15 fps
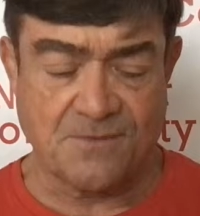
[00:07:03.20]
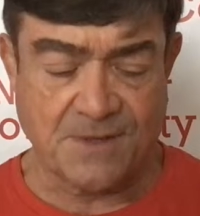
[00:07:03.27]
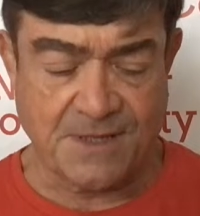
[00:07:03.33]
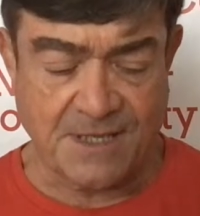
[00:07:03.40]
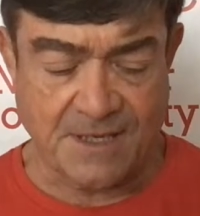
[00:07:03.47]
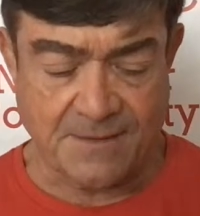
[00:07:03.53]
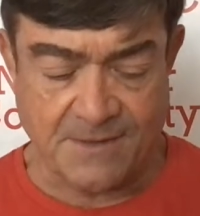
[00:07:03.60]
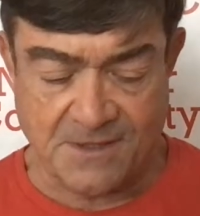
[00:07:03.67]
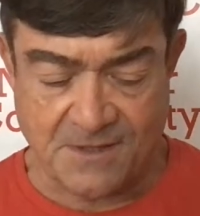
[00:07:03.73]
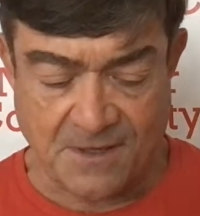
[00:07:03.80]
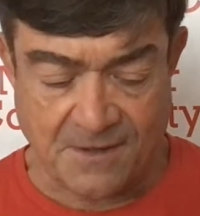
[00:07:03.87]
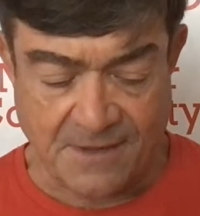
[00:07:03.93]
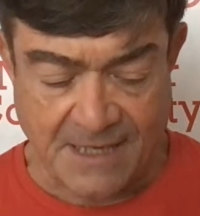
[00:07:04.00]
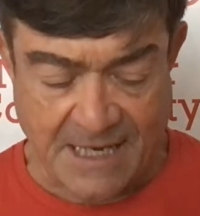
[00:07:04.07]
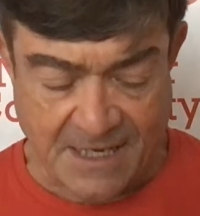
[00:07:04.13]
with Him. It's
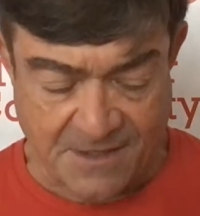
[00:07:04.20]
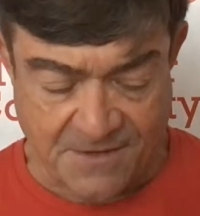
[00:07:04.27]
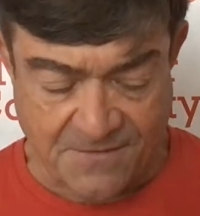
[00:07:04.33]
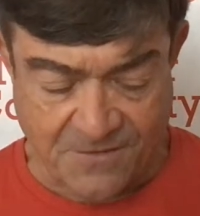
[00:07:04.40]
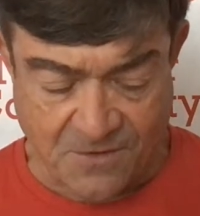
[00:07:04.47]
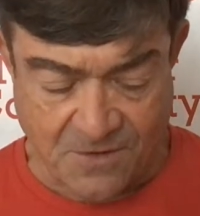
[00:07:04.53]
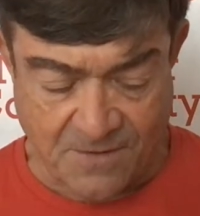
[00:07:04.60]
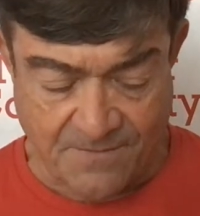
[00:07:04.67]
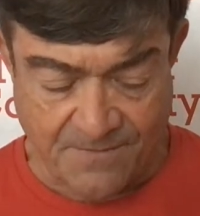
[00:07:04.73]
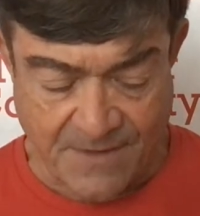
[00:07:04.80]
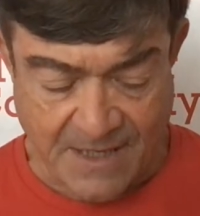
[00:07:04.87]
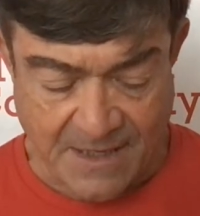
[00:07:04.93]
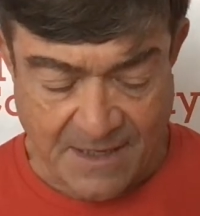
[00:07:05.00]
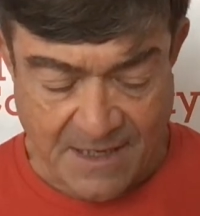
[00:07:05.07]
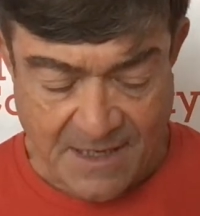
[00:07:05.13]
all He asks for.
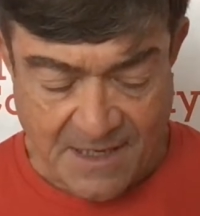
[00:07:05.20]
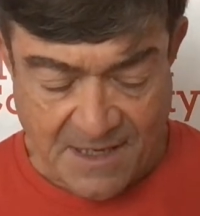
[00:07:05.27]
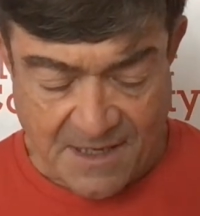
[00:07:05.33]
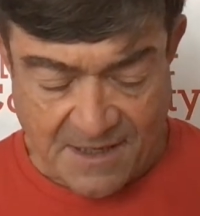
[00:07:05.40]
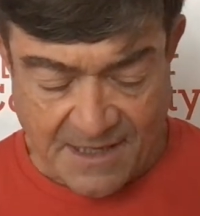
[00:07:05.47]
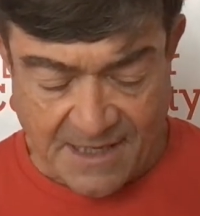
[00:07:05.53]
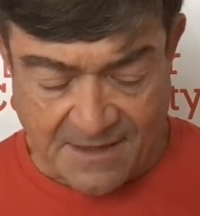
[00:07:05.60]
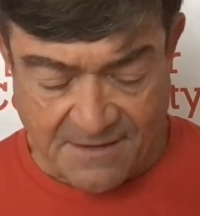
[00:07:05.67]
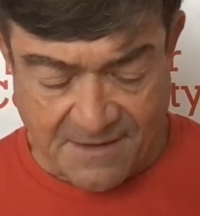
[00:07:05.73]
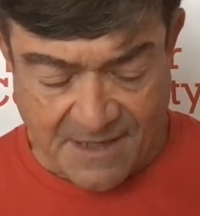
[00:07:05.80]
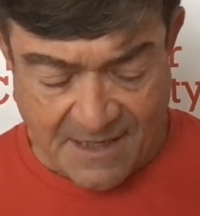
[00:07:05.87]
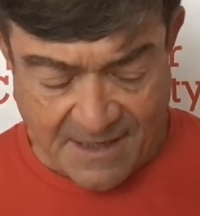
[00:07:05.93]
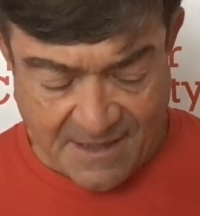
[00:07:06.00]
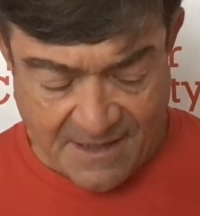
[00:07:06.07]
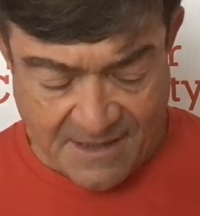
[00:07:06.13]
And
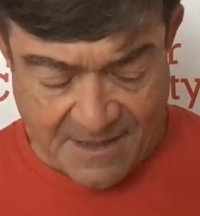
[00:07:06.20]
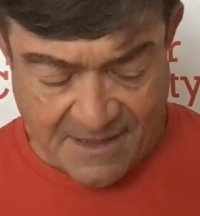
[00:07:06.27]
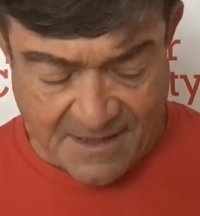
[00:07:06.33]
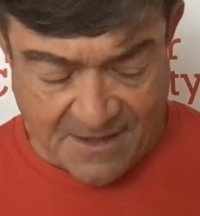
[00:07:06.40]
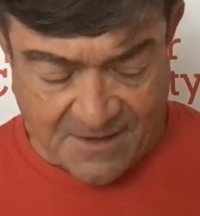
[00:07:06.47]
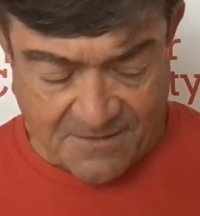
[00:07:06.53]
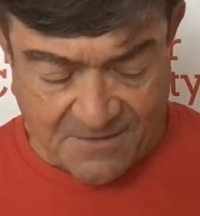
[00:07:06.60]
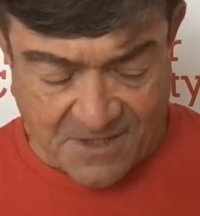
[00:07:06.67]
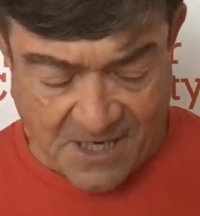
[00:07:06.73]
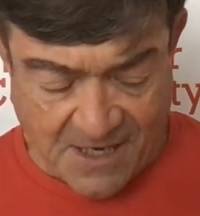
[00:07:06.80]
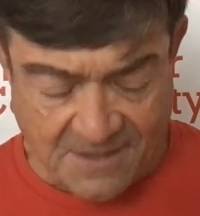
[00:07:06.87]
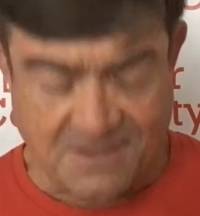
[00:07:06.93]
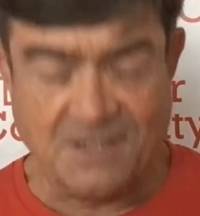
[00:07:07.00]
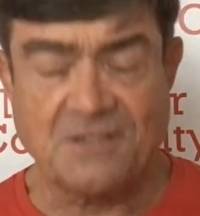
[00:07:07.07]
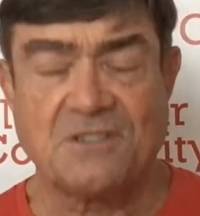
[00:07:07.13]

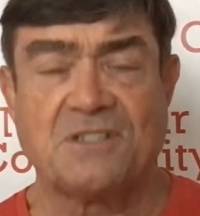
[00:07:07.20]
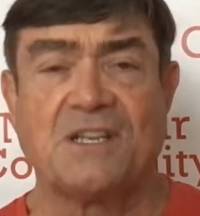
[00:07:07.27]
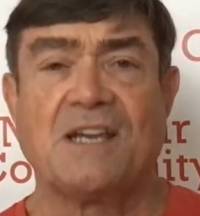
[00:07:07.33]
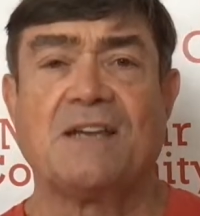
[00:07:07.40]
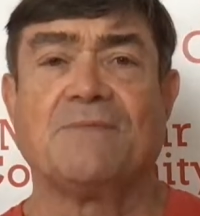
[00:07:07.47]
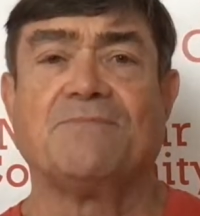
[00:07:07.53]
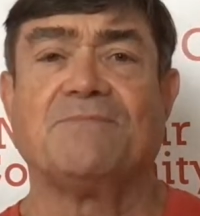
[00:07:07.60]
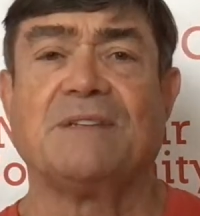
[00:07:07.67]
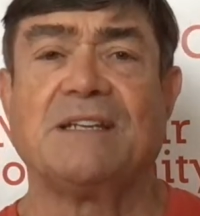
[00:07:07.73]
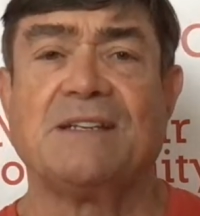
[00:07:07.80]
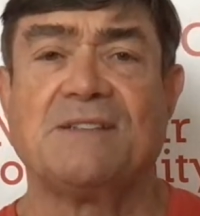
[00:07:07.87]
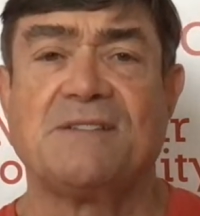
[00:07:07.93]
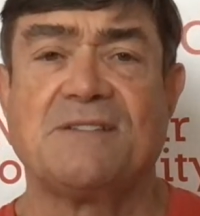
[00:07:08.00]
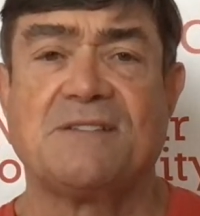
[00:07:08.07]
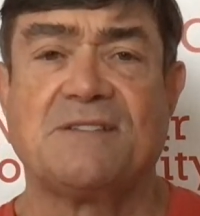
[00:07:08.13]
toxic shame
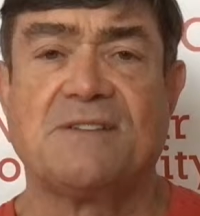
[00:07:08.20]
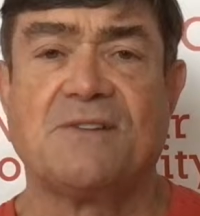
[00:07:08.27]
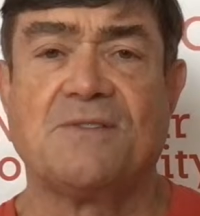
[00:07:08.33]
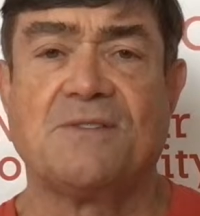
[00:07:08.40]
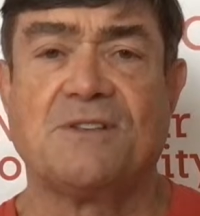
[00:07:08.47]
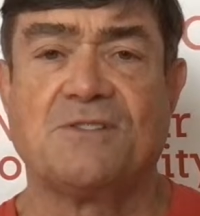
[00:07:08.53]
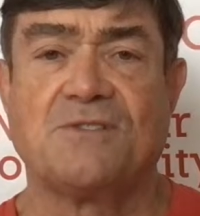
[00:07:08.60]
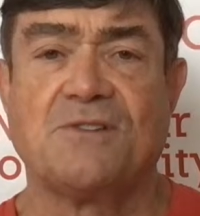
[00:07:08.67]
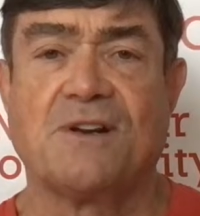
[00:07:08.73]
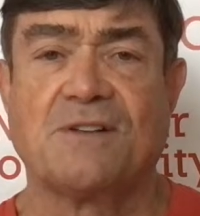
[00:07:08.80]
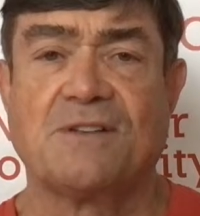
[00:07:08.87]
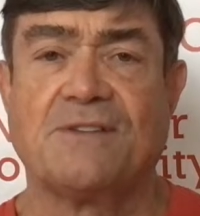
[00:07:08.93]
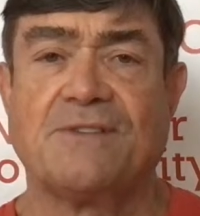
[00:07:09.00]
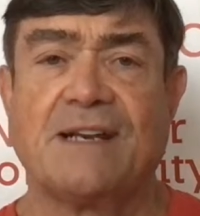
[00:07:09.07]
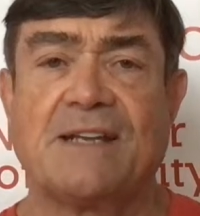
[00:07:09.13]
is so
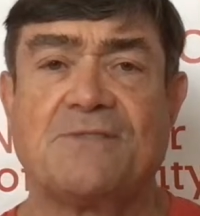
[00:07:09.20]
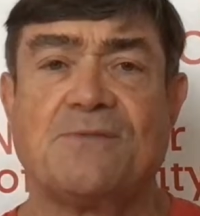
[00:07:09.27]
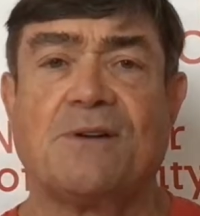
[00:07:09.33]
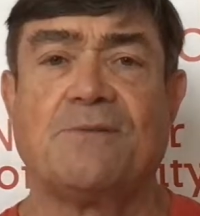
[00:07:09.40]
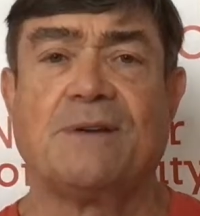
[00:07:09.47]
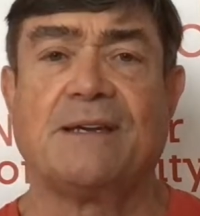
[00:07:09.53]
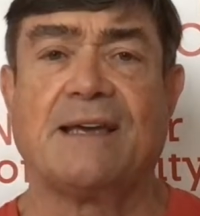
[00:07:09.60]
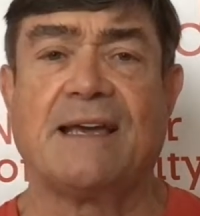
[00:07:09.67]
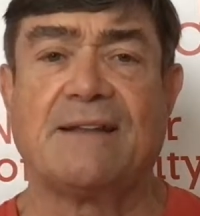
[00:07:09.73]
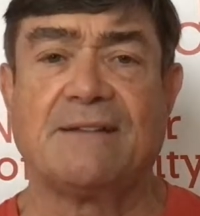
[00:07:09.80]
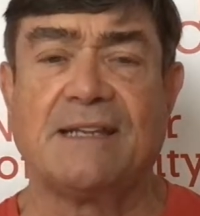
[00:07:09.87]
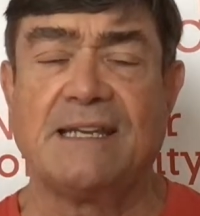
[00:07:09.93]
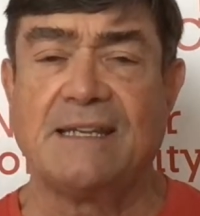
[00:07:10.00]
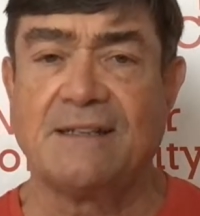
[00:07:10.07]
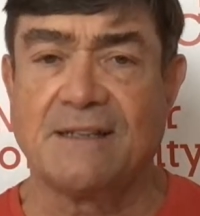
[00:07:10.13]
destructive, and that's why we
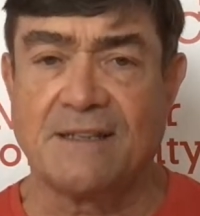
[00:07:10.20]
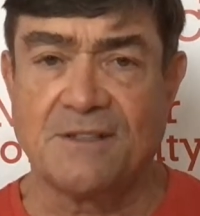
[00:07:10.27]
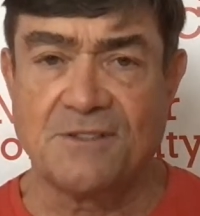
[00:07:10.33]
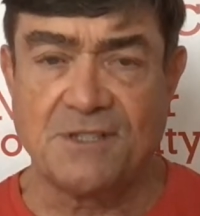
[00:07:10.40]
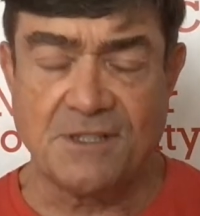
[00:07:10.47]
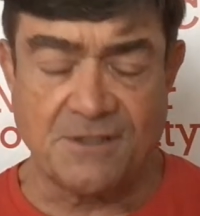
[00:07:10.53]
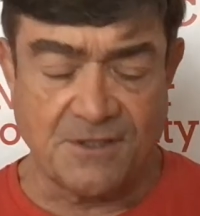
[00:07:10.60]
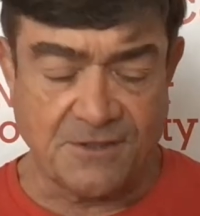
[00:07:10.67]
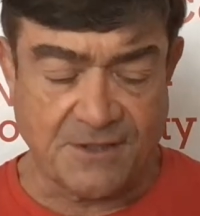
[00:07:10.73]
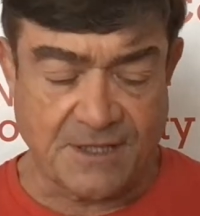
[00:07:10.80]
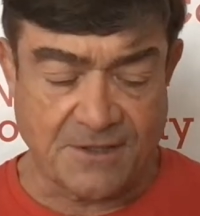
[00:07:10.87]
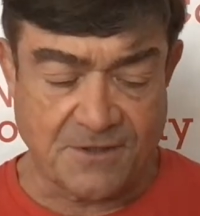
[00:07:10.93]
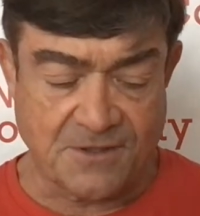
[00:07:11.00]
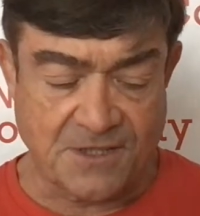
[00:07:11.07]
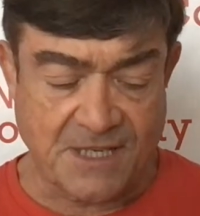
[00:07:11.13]
need to continue to
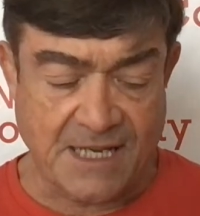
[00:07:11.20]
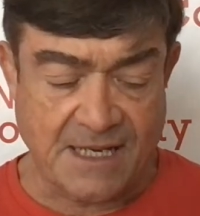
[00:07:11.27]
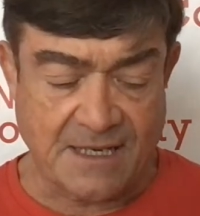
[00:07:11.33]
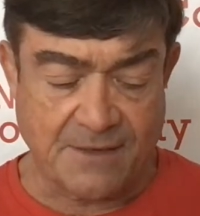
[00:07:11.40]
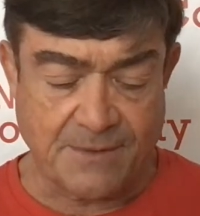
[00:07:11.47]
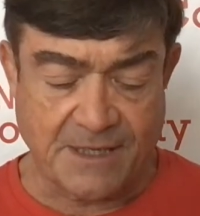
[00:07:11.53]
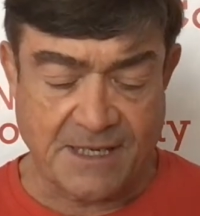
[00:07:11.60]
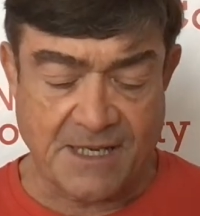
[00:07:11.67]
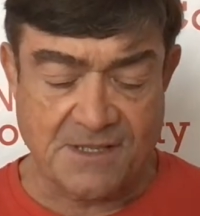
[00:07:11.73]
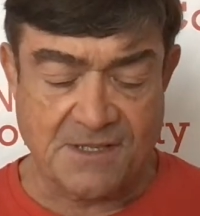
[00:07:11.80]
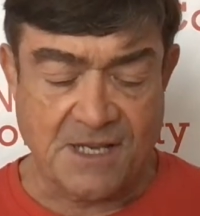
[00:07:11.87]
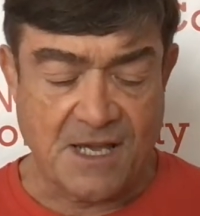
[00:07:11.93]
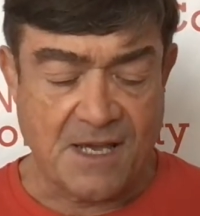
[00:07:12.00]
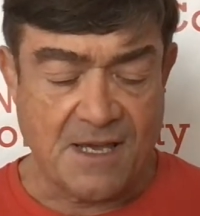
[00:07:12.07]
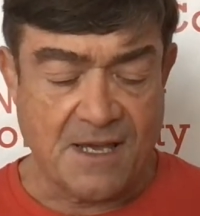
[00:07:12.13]
understand it, because
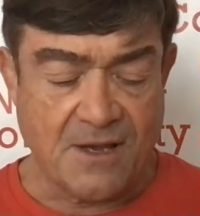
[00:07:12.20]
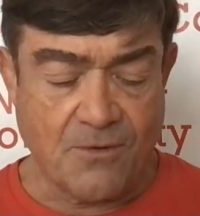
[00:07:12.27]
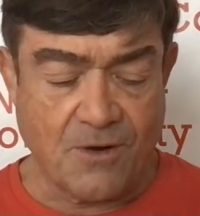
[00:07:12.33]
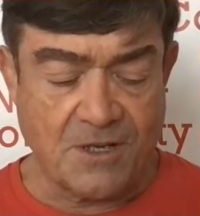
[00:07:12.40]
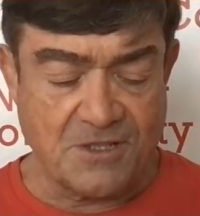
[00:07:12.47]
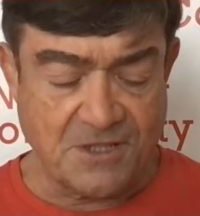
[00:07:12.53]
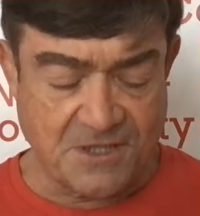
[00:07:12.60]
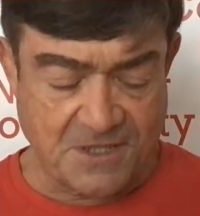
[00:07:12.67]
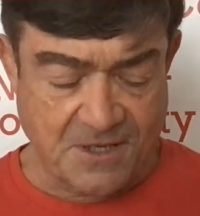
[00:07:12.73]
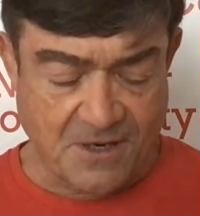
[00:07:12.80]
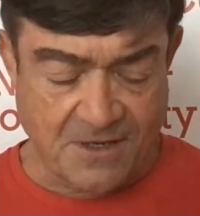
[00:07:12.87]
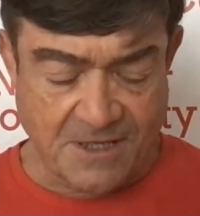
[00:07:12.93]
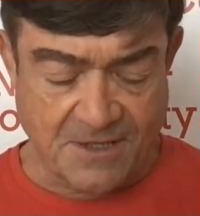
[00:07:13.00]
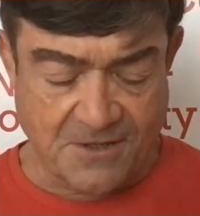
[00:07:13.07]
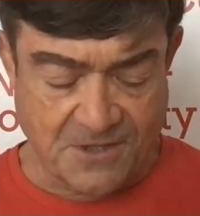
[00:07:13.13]
once you
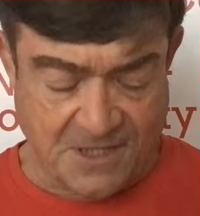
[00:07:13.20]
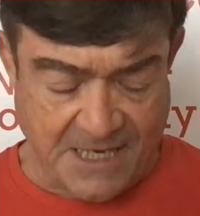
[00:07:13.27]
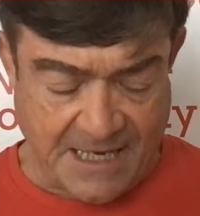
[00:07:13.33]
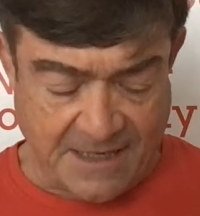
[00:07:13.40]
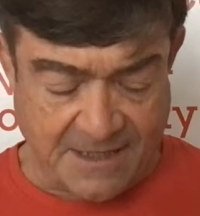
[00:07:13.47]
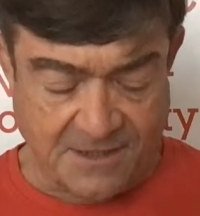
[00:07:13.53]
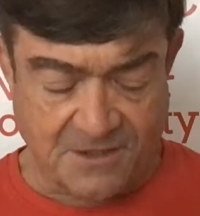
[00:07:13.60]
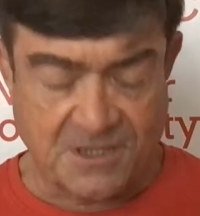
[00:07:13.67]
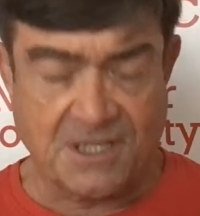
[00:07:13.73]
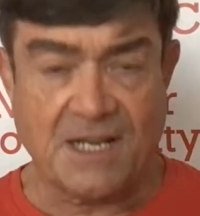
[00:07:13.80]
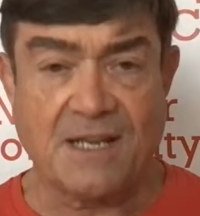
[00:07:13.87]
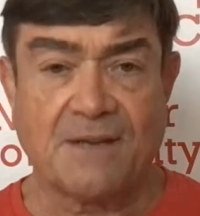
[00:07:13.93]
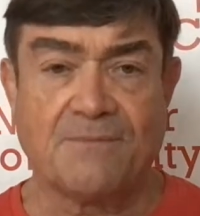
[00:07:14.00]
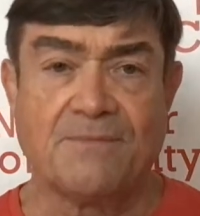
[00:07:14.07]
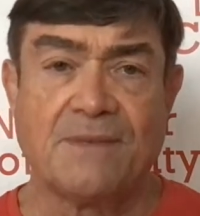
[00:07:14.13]
start understanding
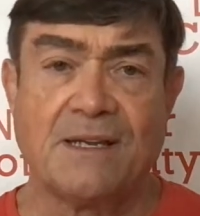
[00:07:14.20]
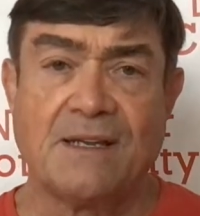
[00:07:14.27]
shame,